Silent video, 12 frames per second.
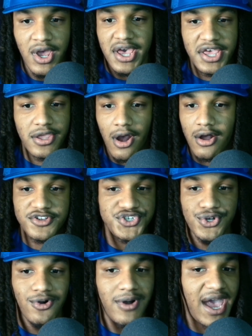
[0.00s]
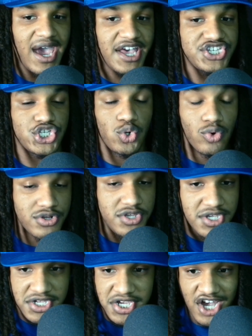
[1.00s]
He also has 20
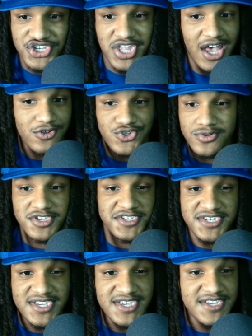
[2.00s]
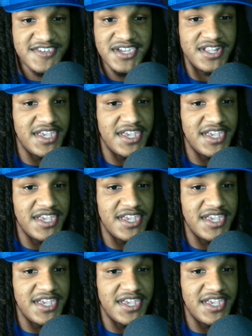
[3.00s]
touchdowns on the season.